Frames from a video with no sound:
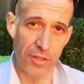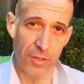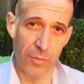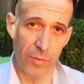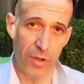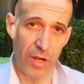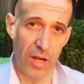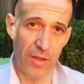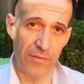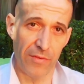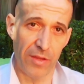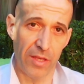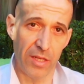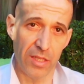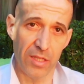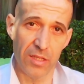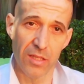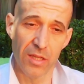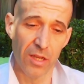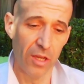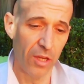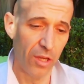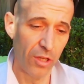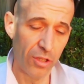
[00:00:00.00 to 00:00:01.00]

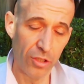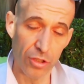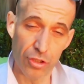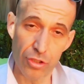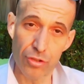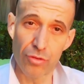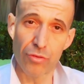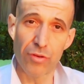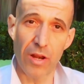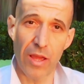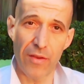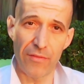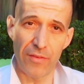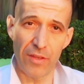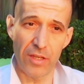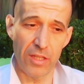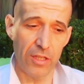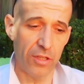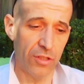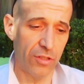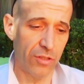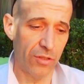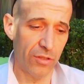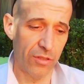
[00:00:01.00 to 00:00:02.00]
You shouldn't have any
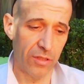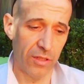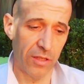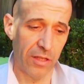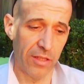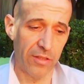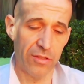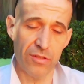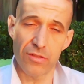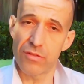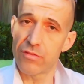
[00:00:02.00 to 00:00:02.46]
issues unless